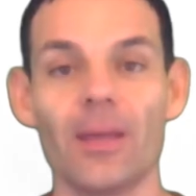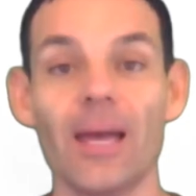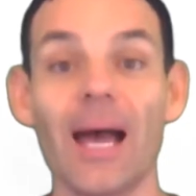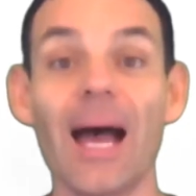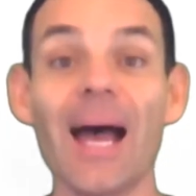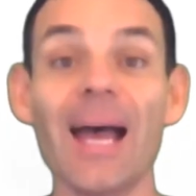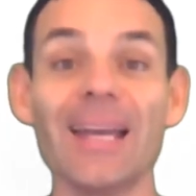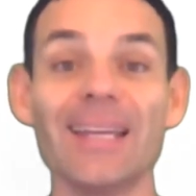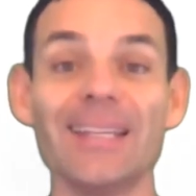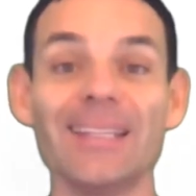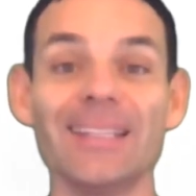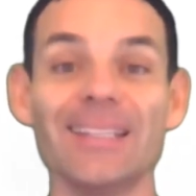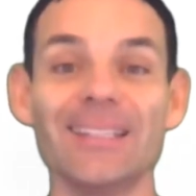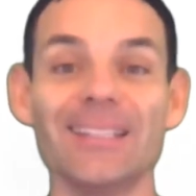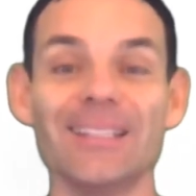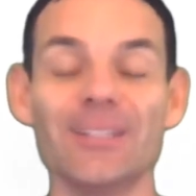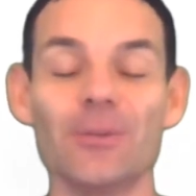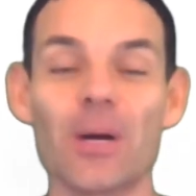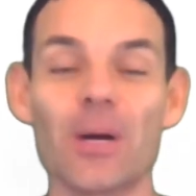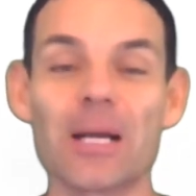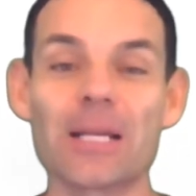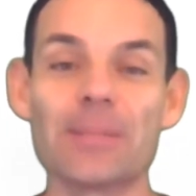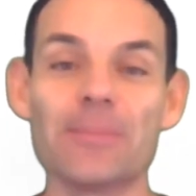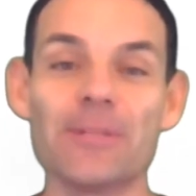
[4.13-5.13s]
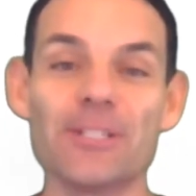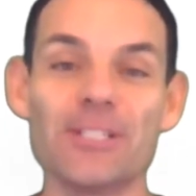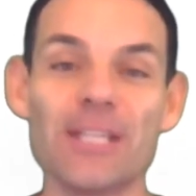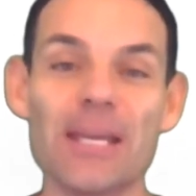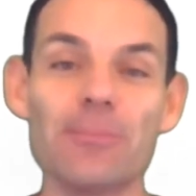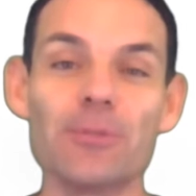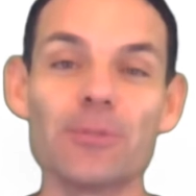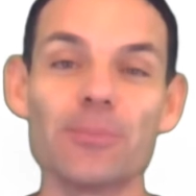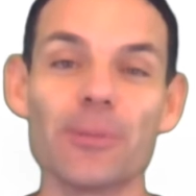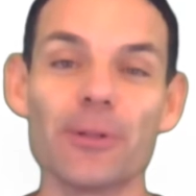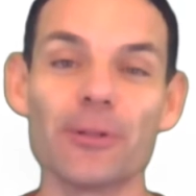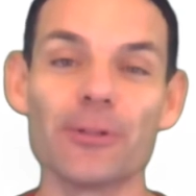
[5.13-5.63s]
Hi, welcome to
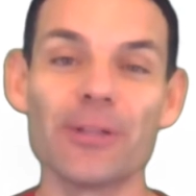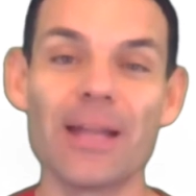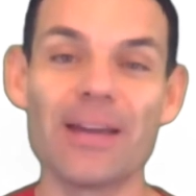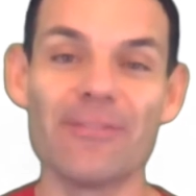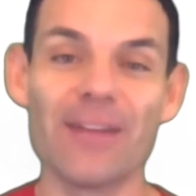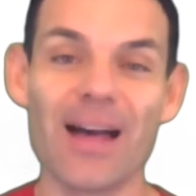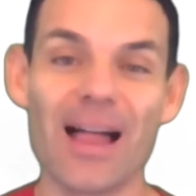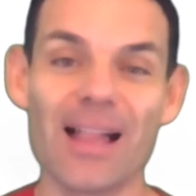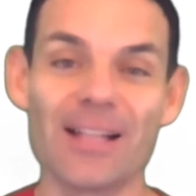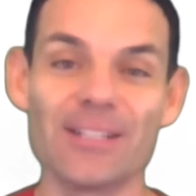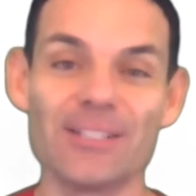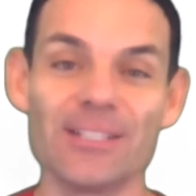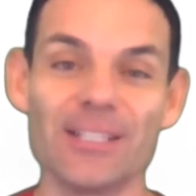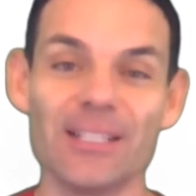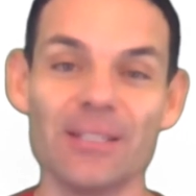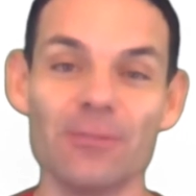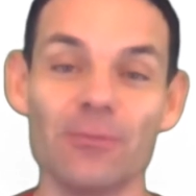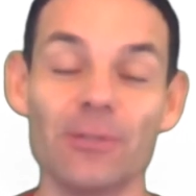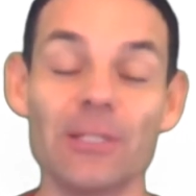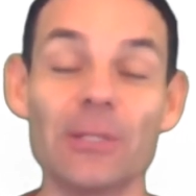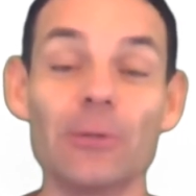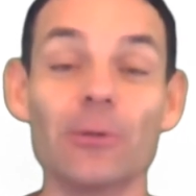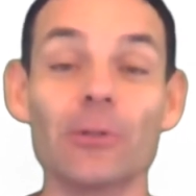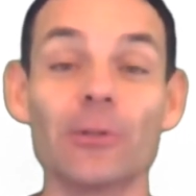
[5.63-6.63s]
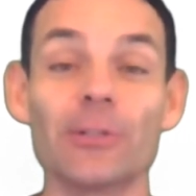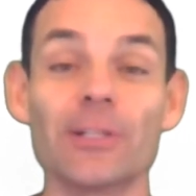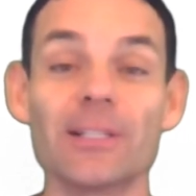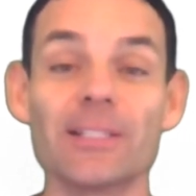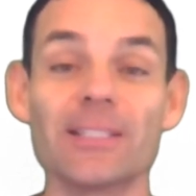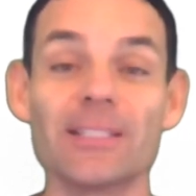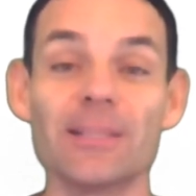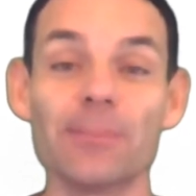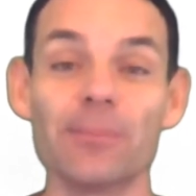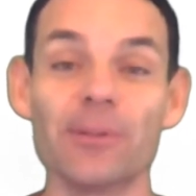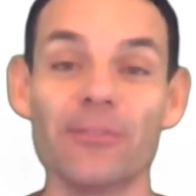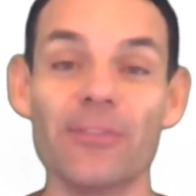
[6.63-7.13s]
James Miller Lifeology, where you will learn to
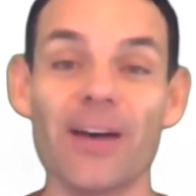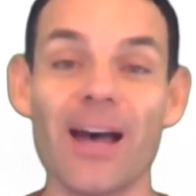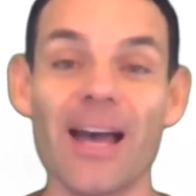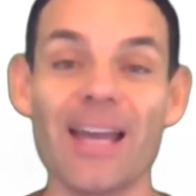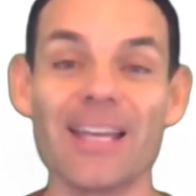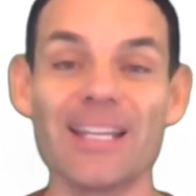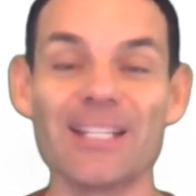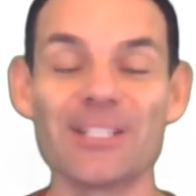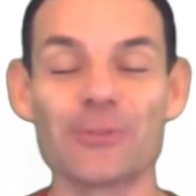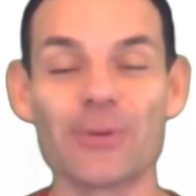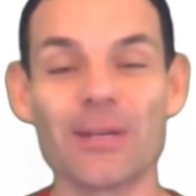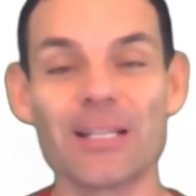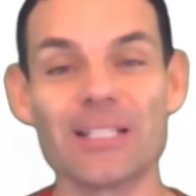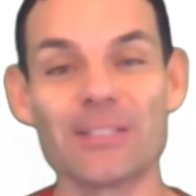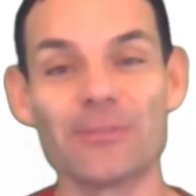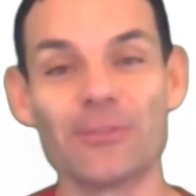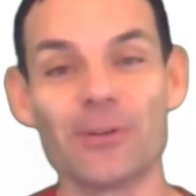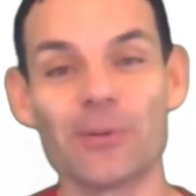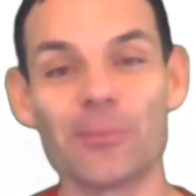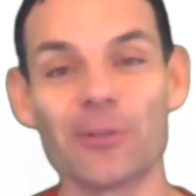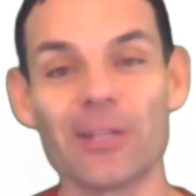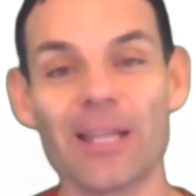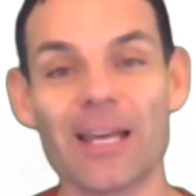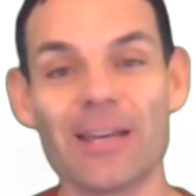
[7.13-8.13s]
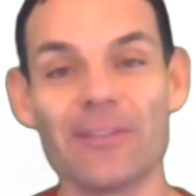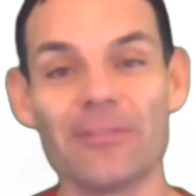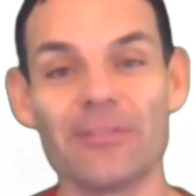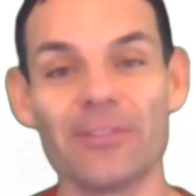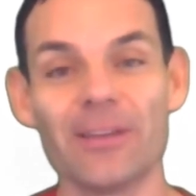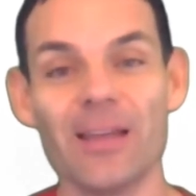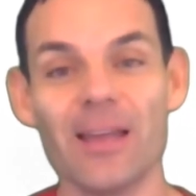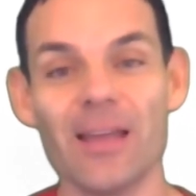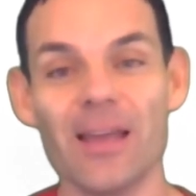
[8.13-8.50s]
simplify and transform your life.